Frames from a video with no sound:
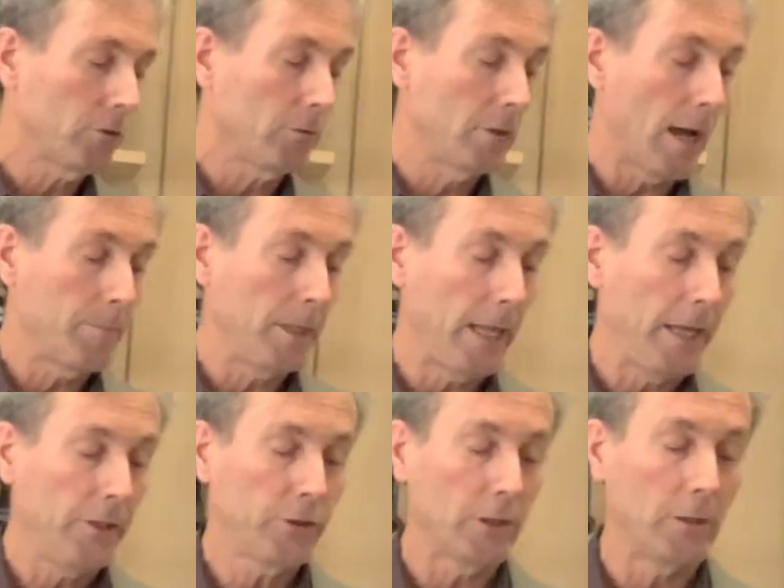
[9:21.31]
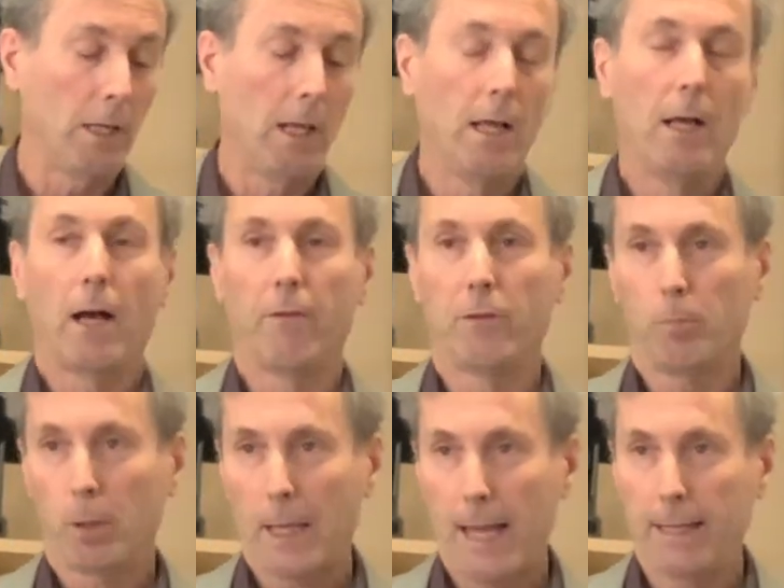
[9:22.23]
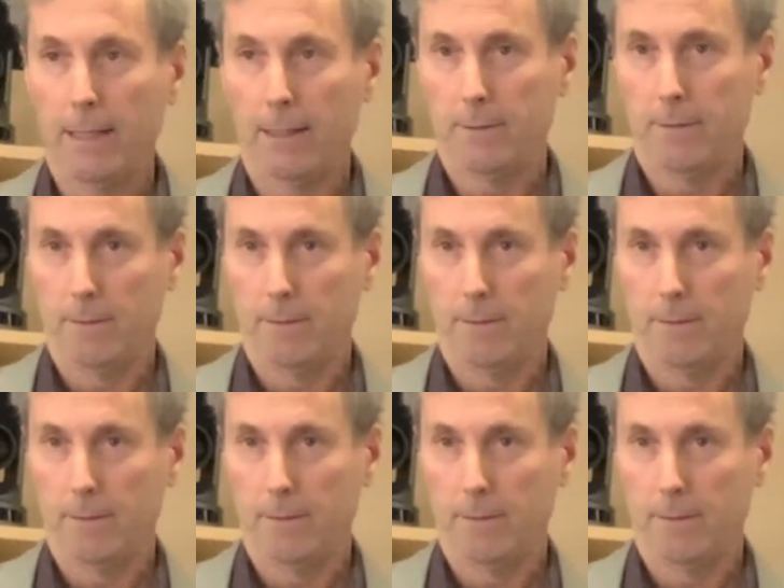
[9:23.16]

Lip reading: domination of the planet.